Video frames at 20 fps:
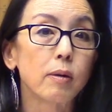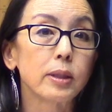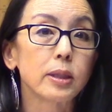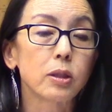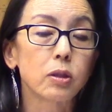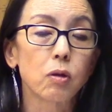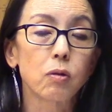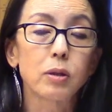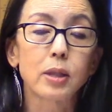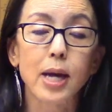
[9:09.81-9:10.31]
And
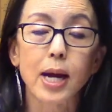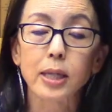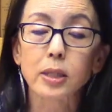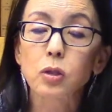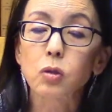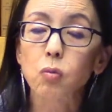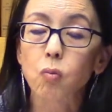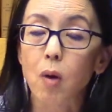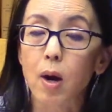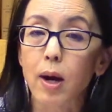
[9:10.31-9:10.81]
so
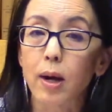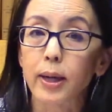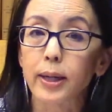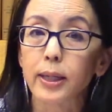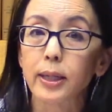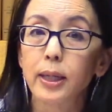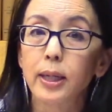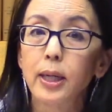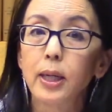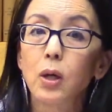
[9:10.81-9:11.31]
that's
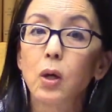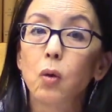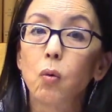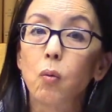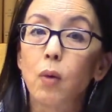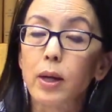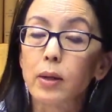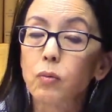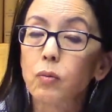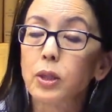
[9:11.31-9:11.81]
why
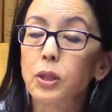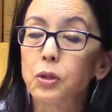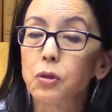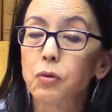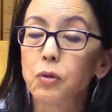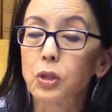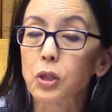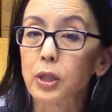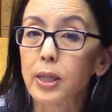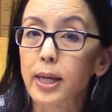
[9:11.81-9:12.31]
when we
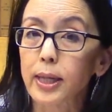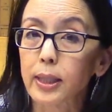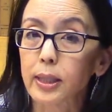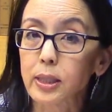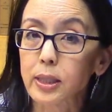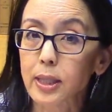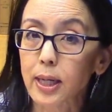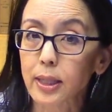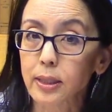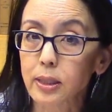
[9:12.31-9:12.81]
do genetic
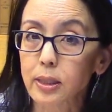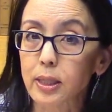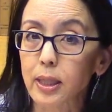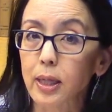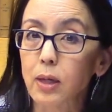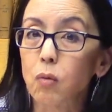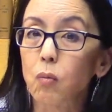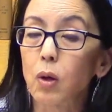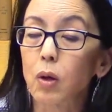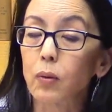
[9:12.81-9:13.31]

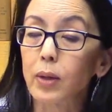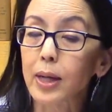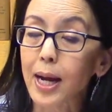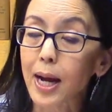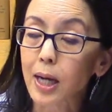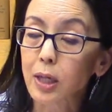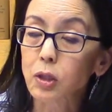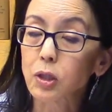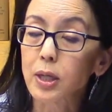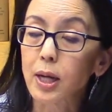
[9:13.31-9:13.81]
testing, where we
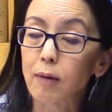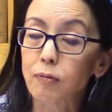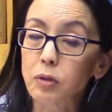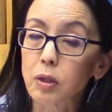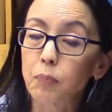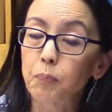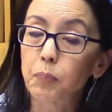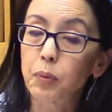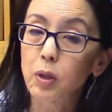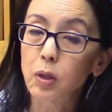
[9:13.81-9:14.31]
actually have
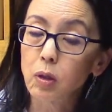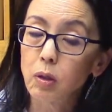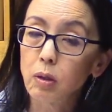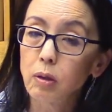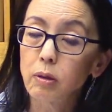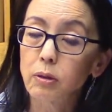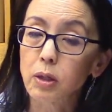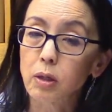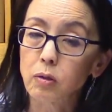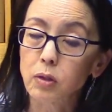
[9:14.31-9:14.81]
to
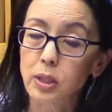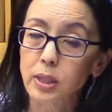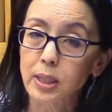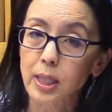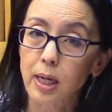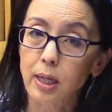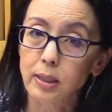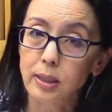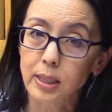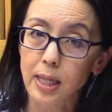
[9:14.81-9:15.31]
pull those
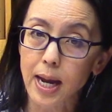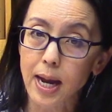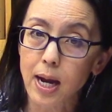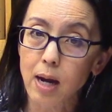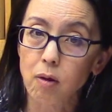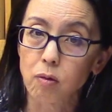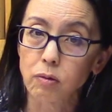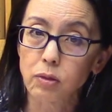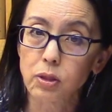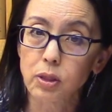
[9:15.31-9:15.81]
cells
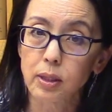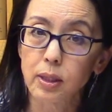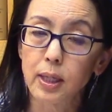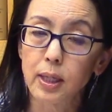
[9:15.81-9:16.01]
out,